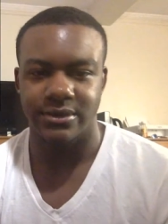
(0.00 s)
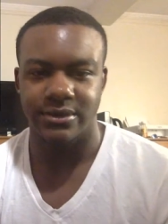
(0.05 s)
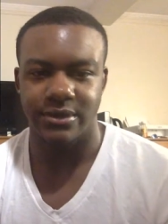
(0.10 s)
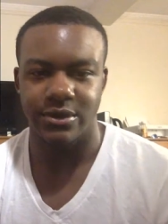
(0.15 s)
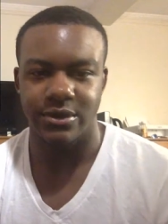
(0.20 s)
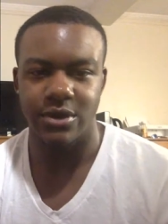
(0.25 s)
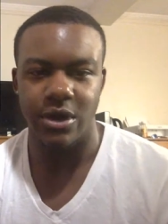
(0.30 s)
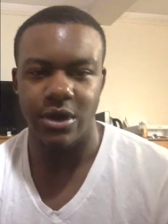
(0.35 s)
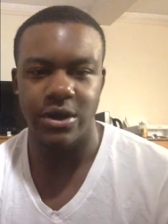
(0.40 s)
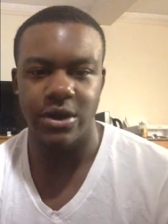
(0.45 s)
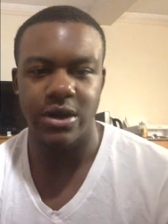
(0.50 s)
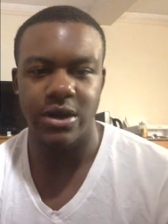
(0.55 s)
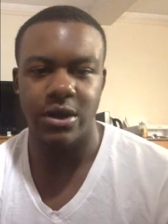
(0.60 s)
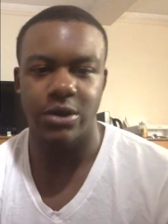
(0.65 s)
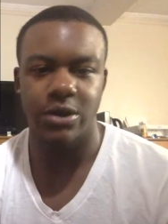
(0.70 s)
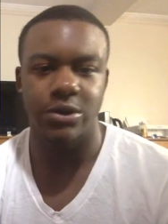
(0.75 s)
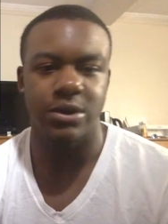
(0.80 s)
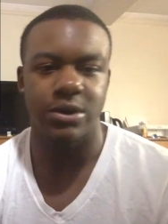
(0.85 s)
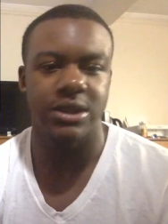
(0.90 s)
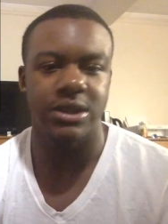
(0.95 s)
You know he
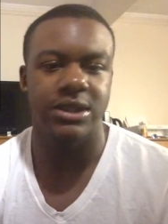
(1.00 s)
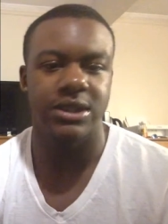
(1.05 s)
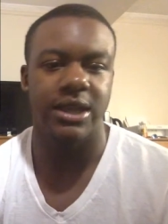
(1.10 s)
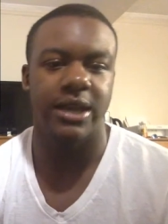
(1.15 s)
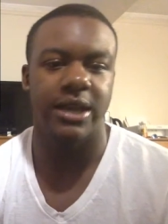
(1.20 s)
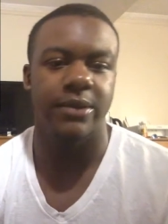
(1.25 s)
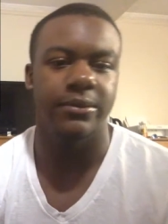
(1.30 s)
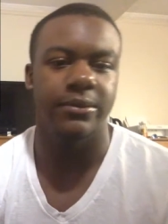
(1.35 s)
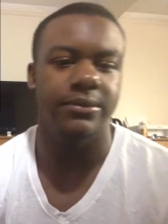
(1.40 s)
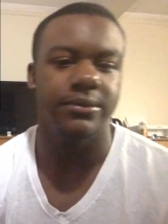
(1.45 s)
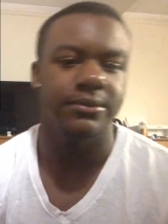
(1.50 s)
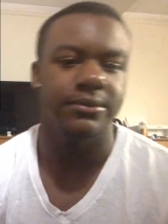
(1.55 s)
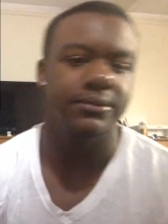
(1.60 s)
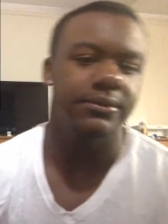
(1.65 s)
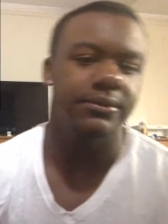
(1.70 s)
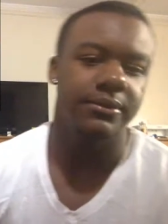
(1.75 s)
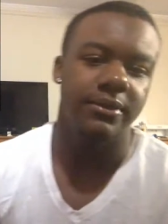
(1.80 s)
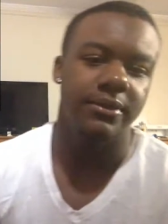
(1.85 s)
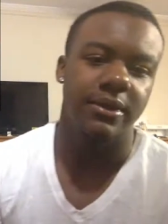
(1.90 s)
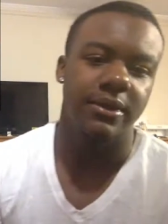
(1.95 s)
gonna do his thing,
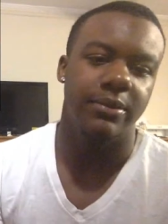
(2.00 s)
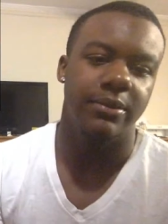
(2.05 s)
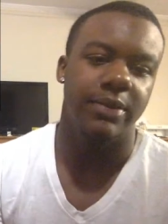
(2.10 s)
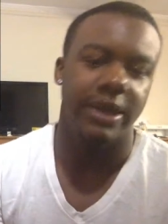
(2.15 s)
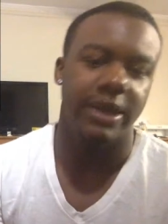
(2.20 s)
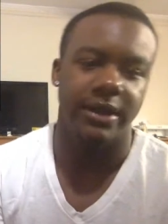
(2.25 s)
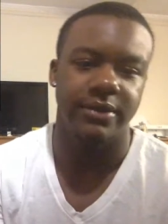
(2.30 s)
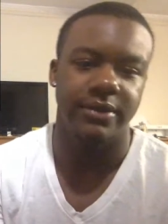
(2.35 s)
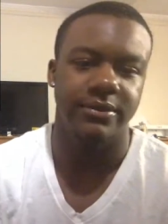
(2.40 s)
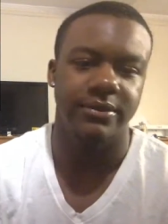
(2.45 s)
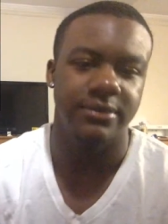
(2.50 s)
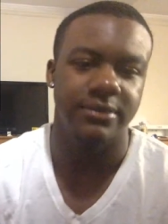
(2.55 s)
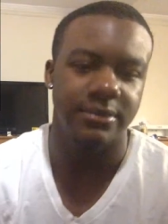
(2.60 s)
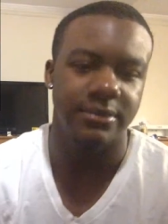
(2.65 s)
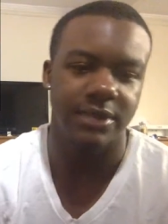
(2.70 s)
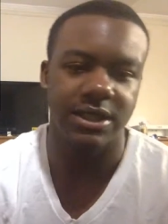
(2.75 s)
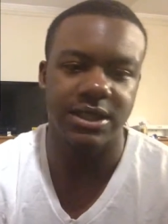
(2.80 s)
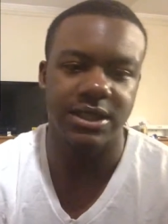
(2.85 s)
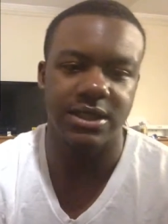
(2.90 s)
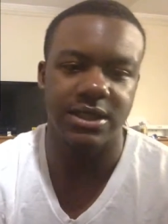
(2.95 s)
but
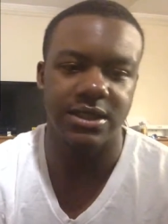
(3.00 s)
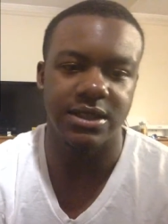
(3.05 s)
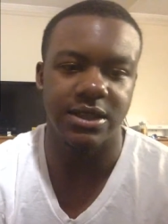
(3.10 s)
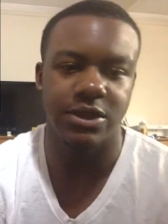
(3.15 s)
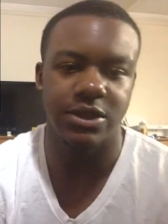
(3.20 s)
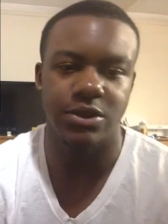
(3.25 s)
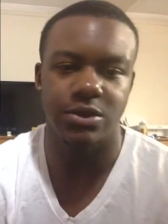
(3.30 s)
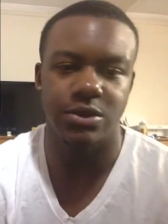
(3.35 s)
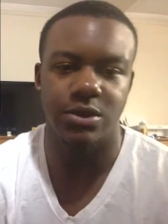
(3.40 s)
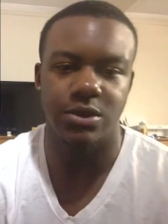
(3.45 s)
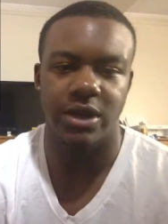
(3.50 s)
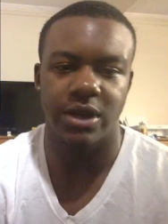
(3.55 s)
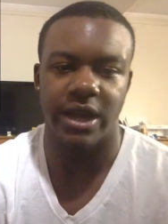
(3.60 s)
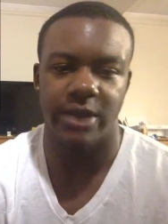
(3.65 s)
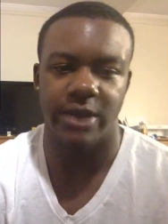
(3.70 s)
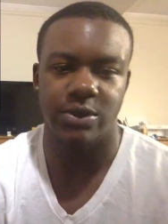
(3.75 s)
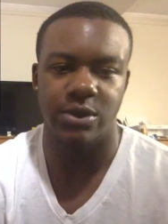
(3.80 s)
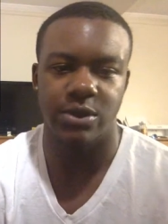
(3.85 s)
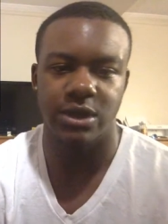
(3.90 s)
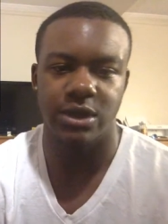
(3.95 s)
this isn't the usual
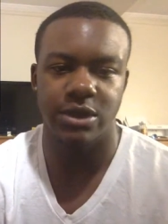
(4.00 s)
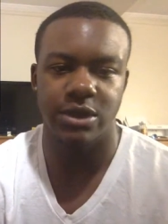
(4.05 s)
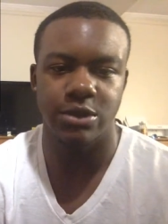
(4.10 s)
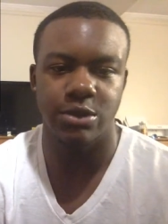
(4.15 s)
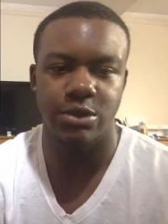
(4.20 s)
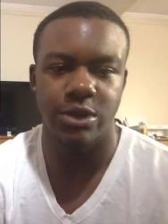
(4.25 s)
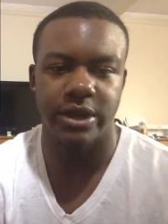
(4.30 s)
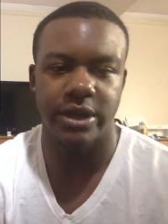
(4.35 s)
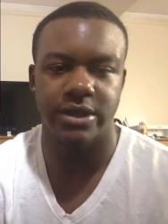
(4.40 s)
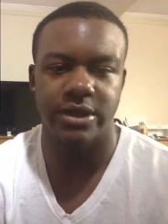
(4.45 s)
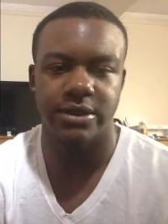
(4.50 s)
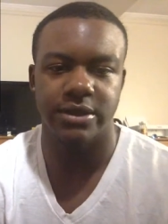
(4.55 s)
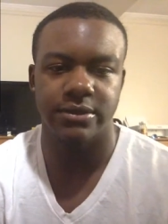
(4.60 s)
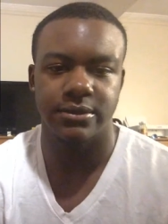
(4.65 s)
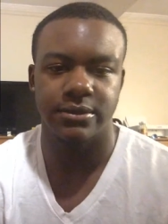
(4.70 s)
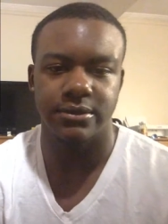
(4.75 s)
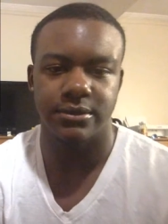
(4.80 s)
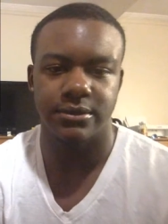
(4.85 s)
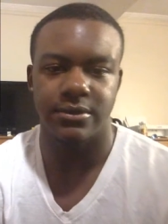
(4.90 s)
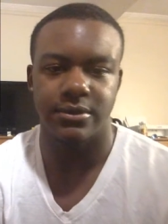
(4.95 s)
game. 22 points.
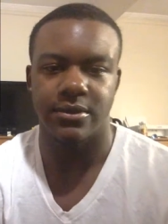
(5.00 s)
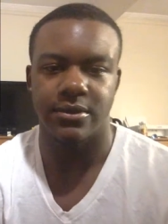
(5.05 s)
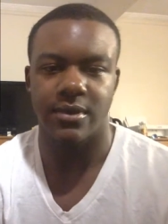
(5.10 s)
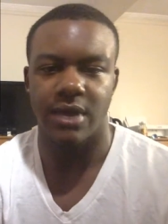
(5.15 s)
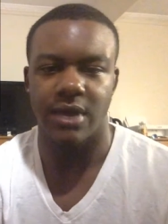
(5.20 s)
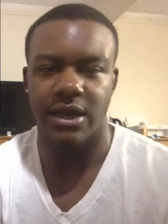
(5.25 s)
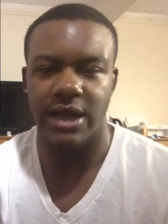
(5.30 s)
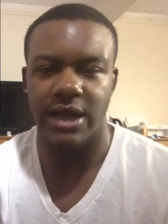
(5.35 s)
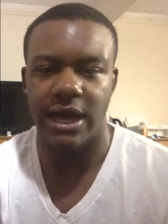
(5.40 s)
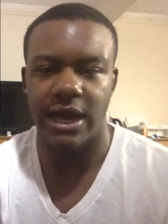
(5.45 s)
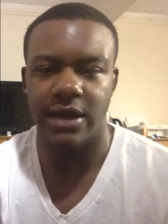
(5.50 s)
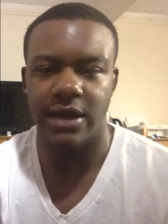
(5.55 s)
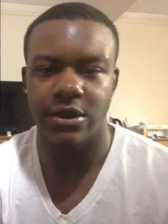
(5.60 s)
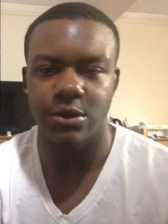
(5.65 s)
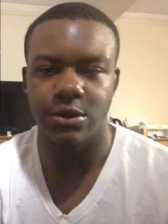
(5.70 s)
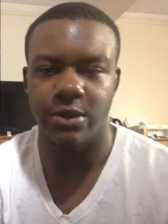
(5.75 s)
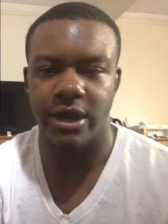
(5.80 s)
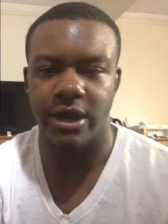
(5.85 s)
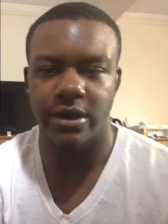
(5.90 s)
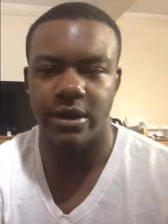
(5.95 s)
Got to
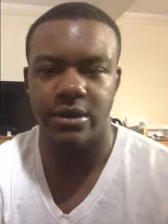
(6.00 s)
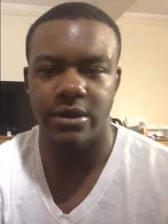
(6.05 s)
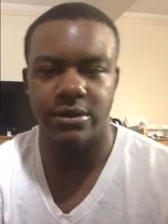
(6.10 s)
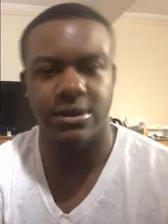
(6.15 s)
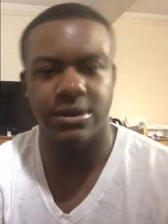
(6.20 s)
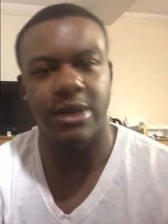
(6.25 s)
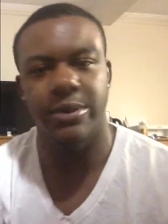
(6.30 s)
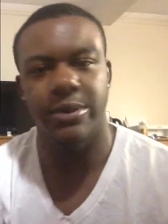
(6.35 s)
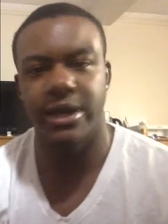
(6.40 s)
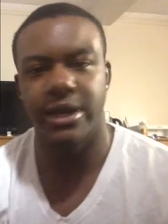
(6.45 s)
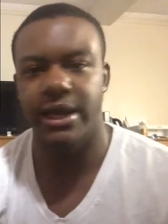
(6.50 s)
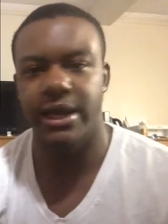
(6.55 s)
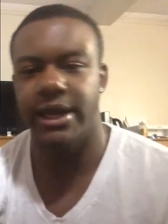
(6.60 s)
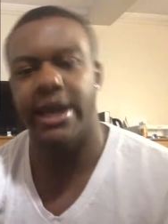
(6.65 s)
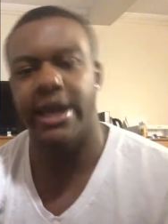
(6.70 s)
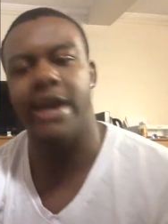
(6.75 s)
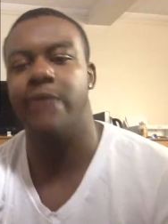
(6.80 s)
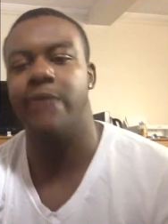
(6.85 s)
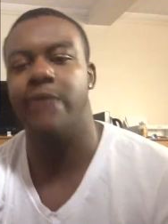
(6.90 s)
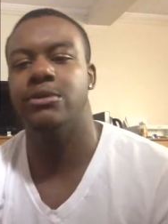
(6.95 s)
do better coming in the
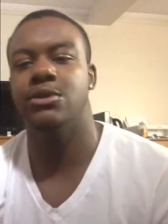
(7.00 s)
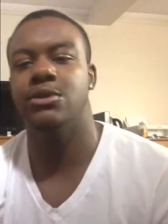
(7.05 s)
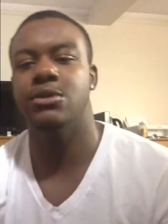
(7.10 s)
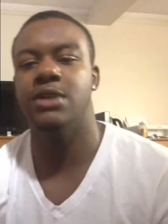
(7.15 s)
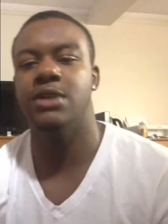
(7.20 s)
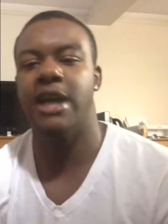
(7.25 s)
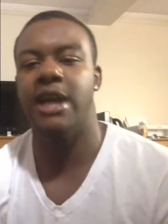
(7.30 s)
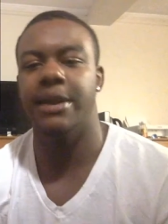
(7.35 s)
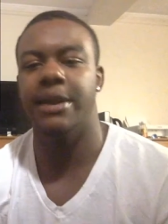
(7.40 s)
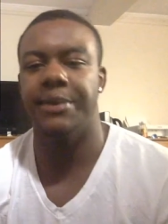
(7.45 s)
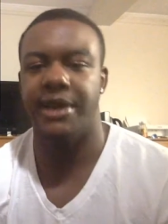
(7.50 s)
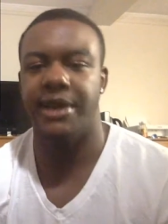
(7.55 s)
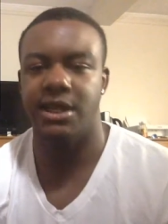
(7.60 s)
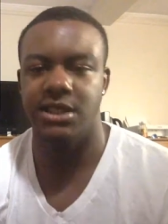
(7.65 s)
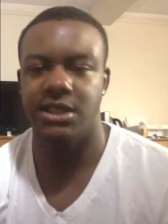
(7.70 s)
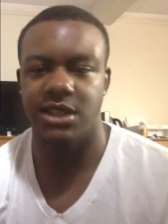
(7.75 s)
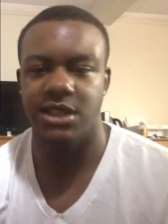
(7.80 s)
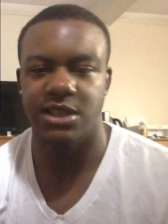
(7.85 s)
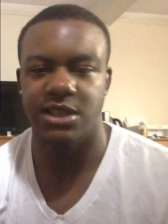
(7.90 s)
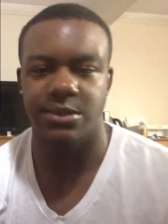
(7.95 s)
game too. Got to make
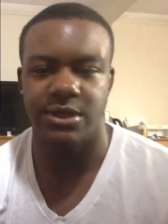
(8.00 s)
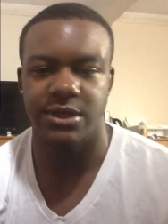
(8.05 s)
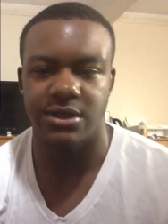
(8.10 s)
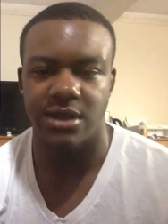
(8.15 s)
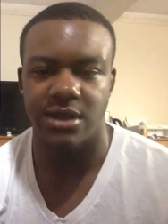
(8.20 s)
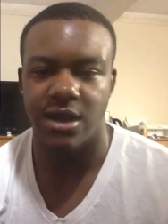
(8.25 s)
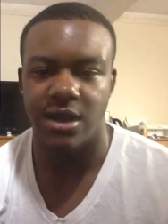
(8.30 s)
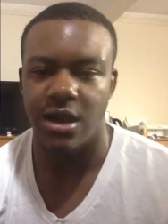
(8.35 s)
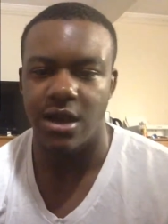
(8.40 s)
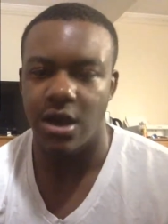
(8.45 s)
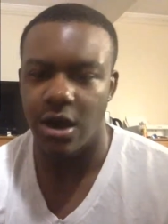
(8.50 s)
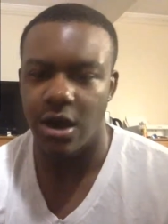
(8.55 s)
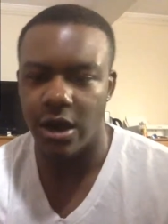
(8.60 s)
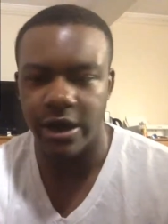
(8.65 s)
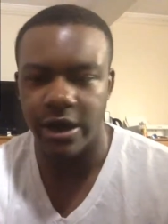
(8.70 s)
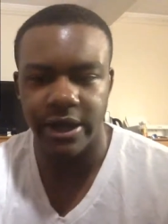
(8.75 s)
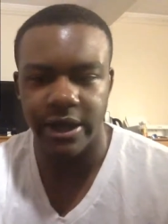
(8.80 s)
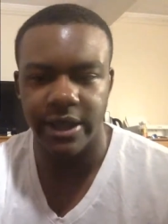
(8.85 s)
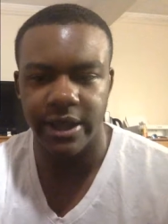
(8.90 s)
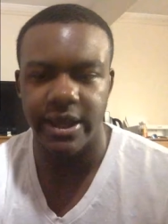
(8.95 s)
adjustments.
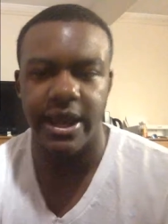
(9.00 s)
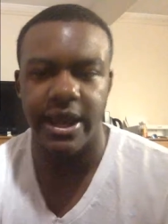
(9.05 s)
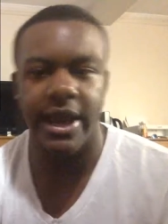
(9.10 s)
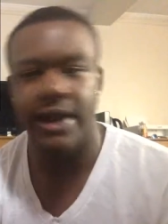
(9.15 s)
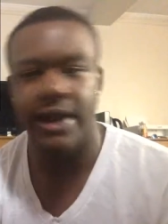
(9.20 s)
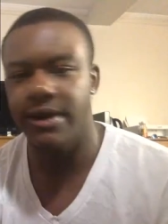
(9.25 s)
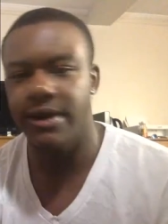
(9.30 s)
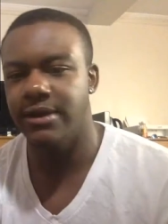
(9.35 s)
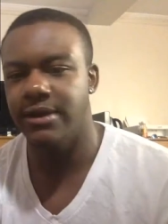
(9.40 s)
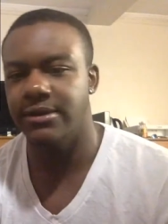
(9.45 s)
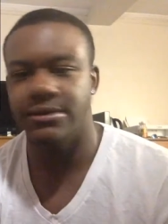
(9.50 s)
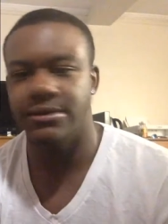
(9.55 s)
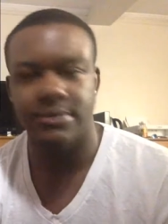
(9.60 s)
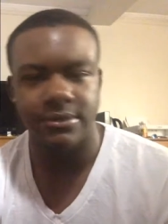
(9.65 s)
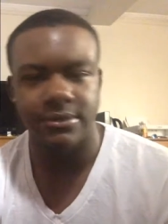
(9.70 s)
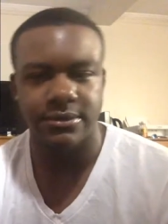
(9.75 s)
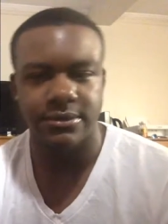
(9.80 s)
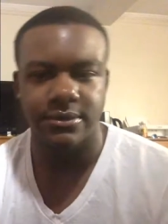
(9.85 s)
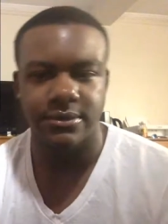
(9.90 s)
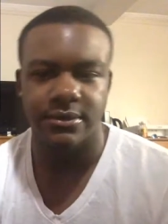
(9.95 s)
Harden he had a
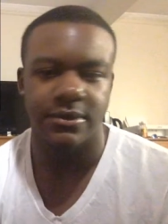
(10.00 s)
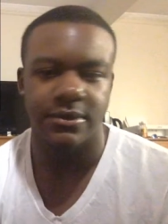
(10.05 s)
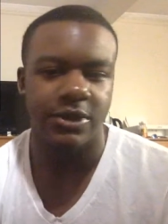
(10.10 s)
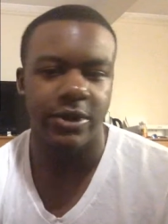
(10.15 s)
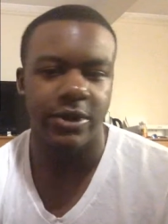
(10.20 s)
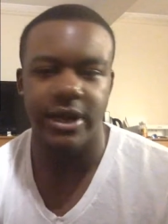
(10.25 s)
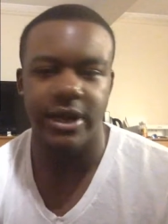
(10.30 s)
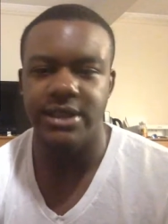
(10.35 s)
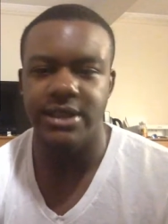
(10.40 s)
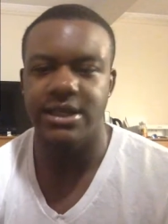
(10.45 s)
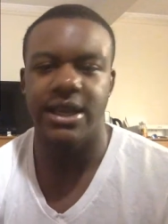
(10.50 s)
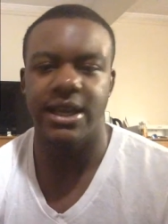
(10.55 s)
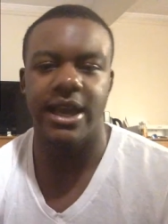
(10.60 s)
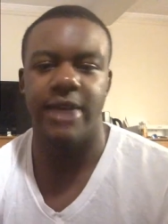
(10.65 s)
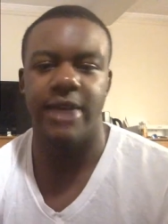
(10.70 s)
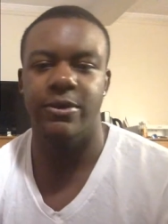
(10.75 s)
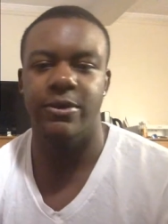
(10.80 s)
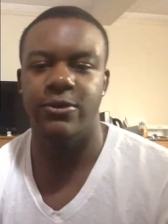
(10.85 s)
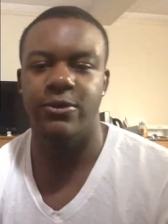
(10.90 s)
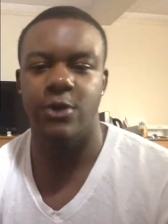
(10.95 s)
crazy
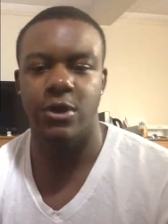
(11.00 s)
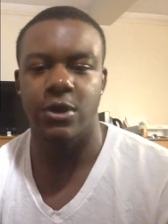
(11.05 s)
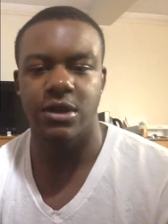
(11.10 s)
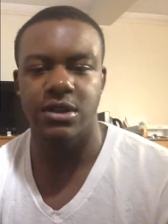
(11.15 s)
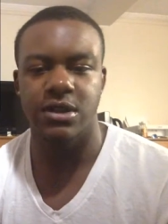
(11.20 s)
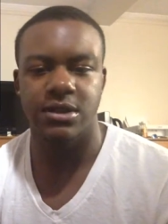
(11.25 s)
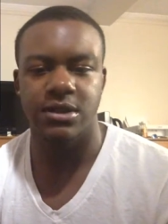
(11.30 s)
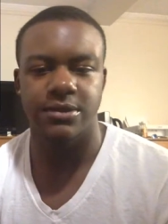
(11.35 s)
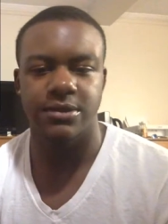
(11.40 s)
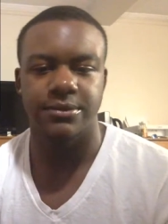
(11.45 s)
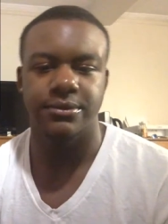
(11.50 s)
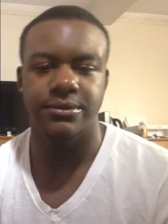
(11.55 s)
game, of course.